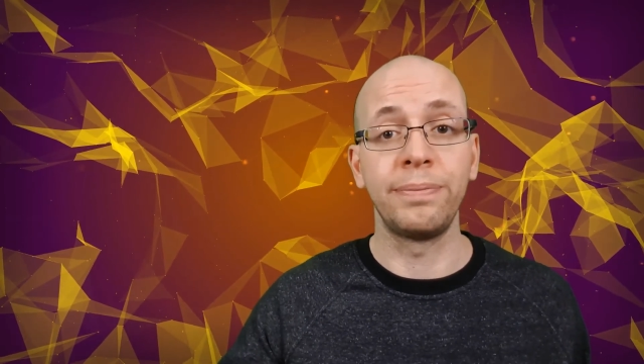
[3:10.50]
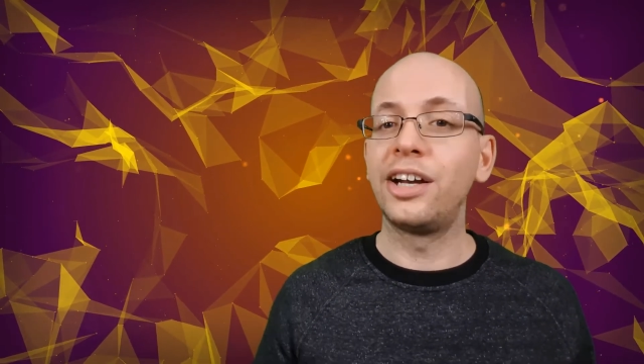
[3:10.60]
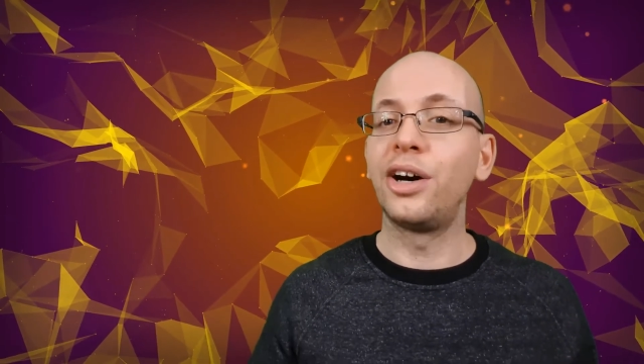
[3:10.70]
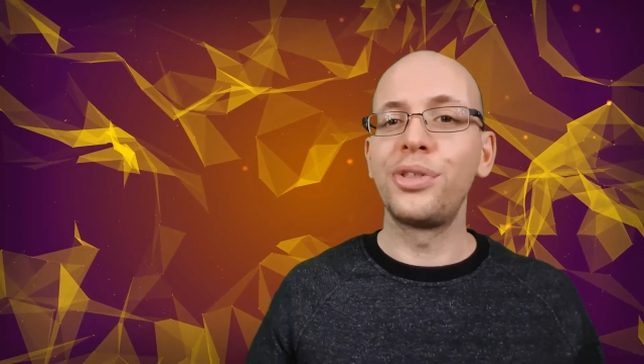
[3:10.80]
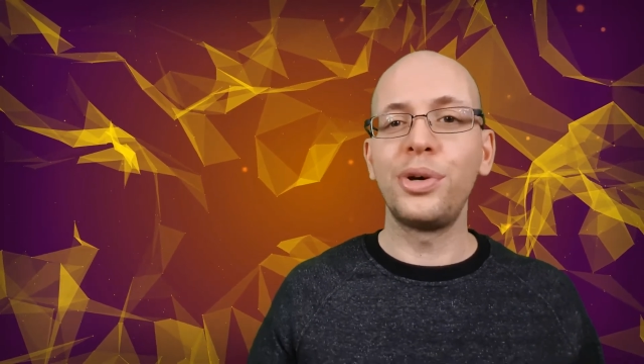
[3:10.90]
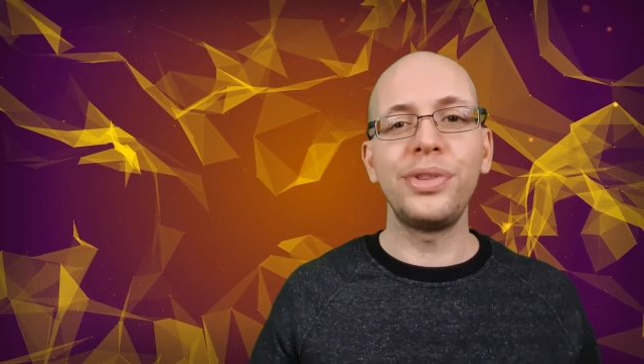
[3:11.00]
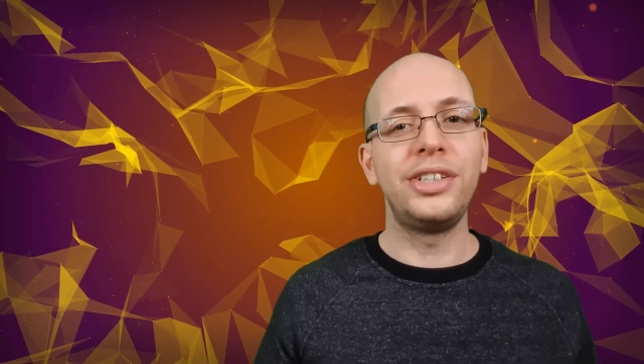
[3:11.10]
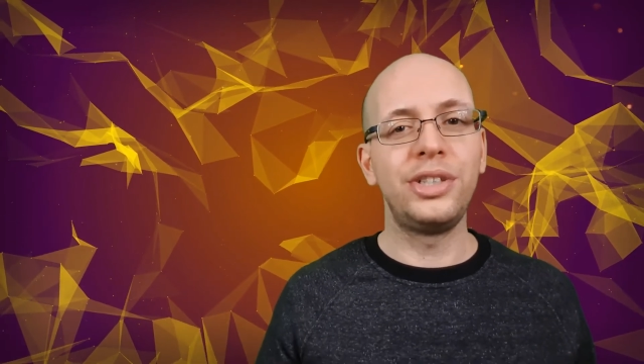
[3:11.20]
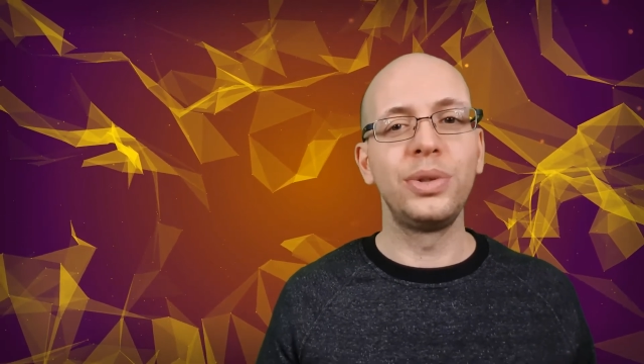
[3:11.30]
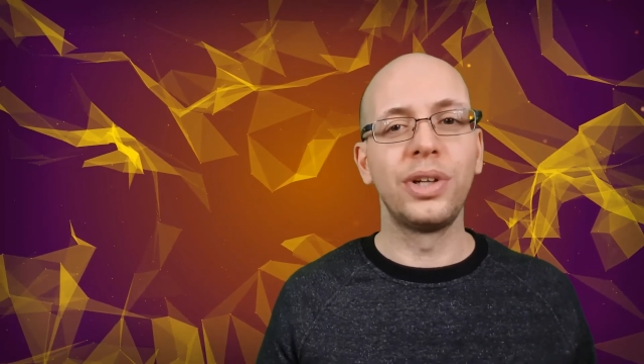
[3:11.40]
And although they
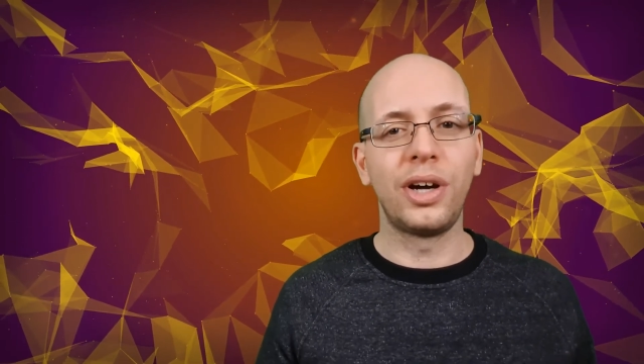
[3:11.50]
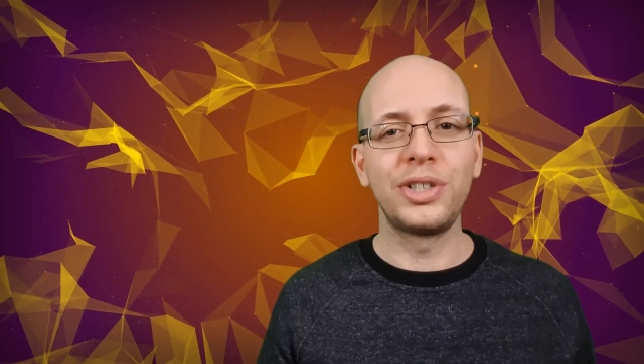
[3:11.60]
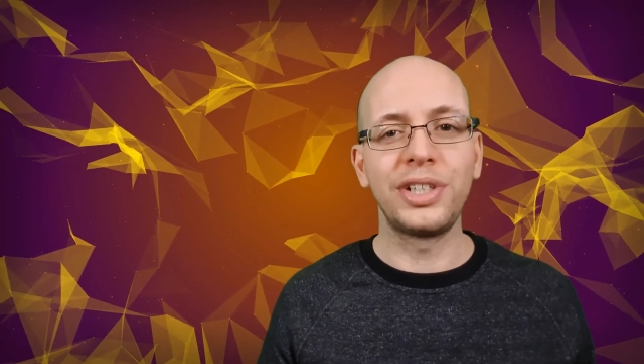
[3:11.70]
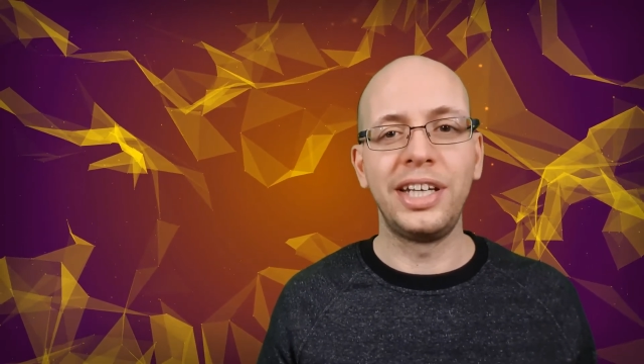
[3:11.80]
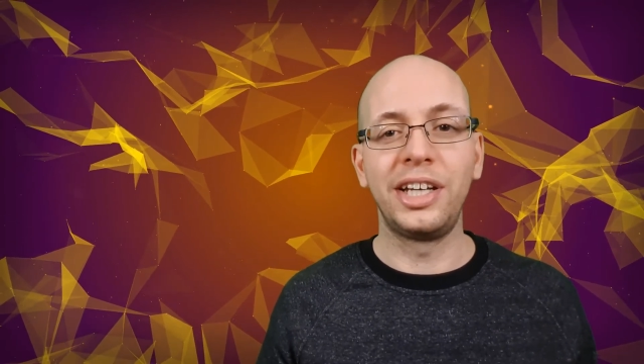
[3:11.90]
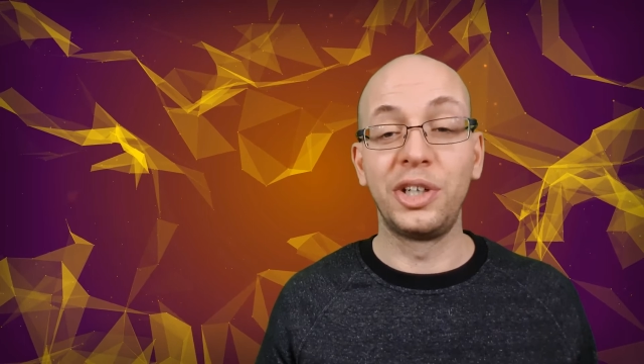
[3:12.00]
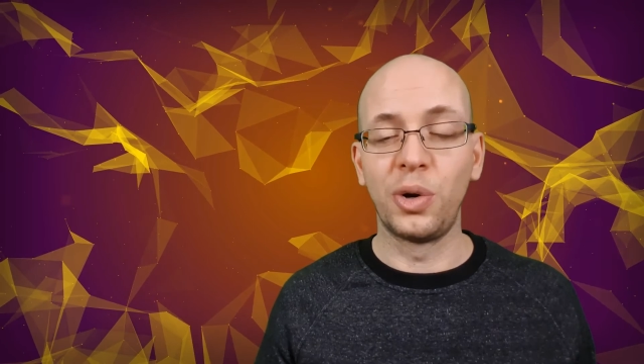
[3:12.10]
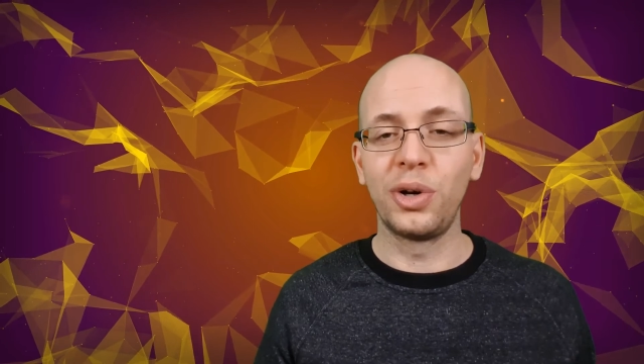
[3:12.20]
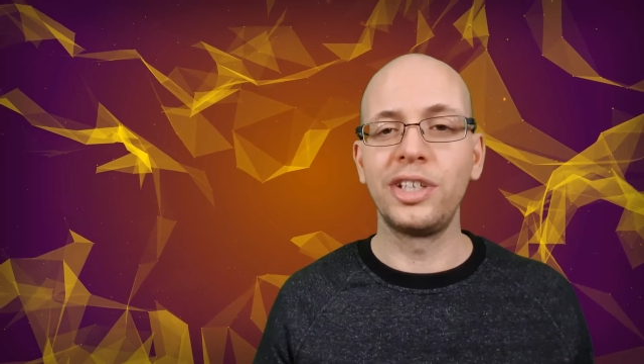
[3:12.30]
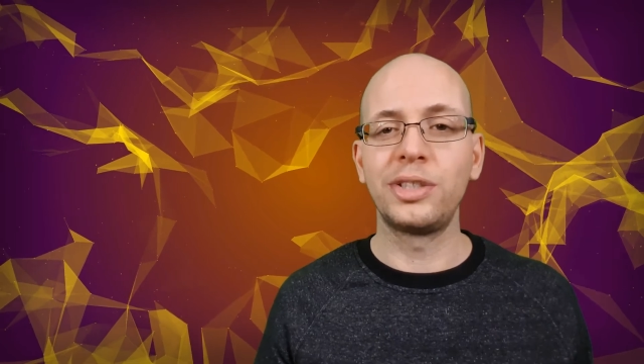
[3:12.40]
do largely
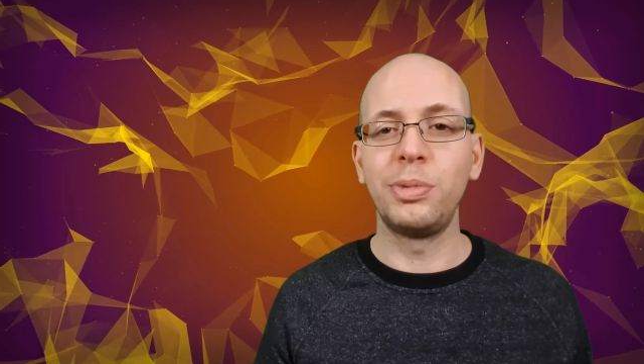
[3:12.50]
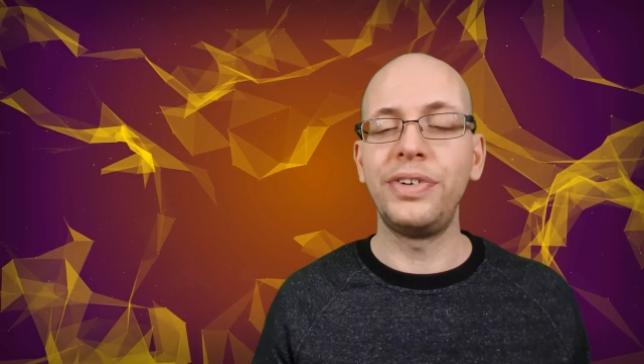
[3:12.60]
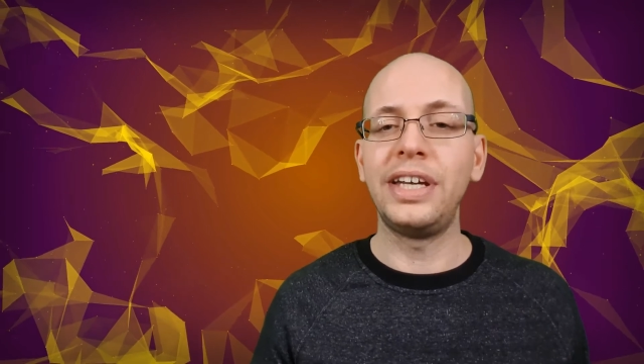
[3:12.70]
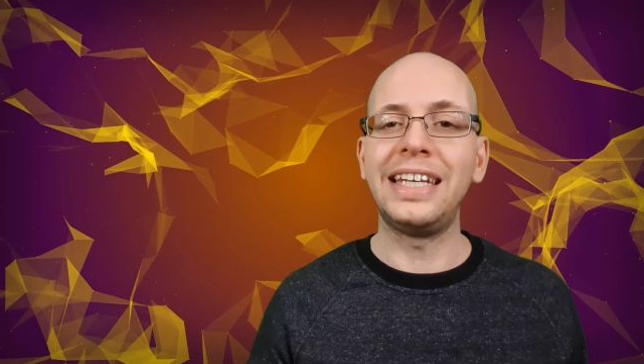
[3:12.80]
ignore this movie,